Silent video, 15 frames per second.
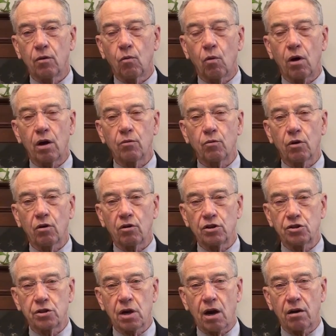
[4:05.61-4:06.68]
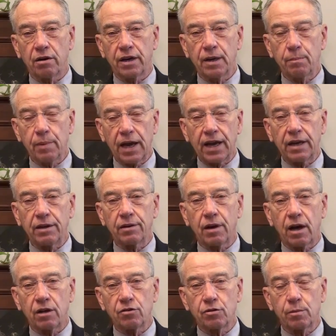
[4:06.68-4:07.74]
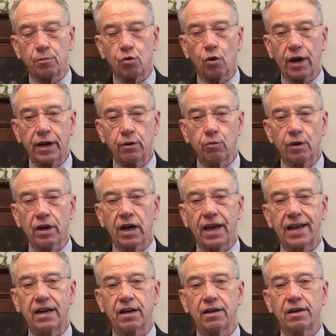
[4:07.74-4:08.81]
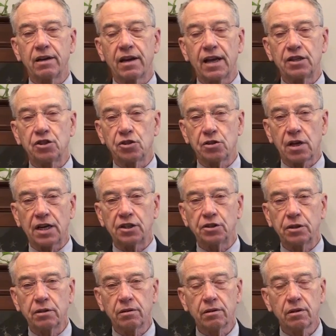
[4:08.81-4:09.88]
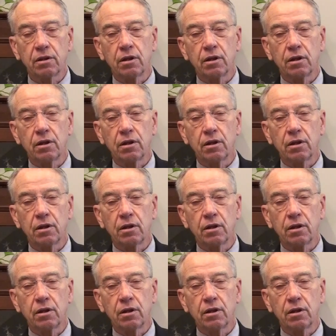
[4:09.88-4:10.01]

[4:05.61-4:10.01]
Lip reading: One, we're going to start debate on some trade-related legislation,